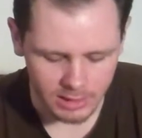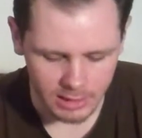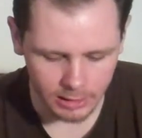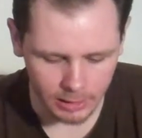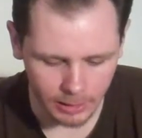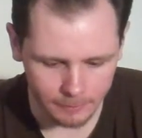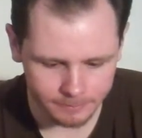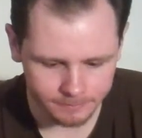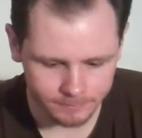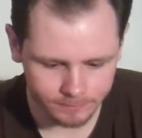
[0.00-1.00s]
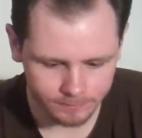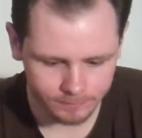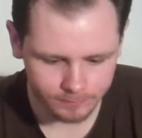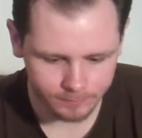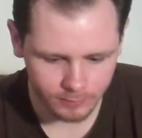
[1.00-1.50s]
And
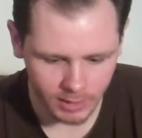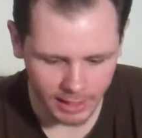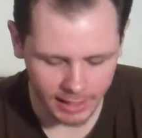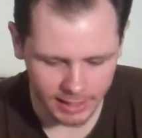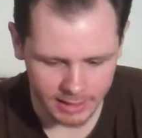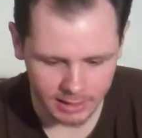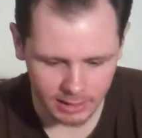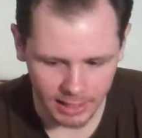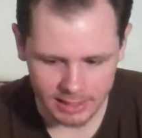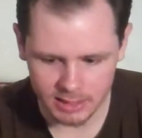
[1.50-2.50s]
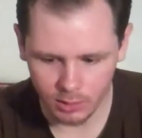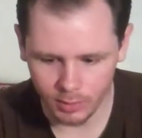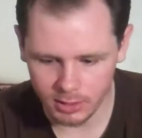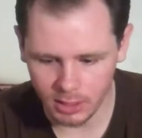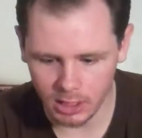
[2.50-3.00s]
I think the last thing I
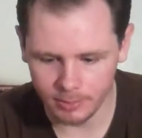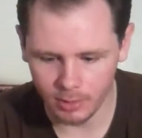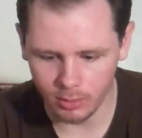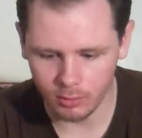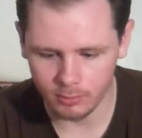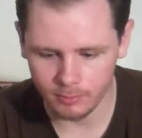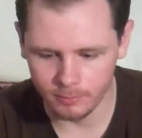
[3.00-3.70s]
want to talk about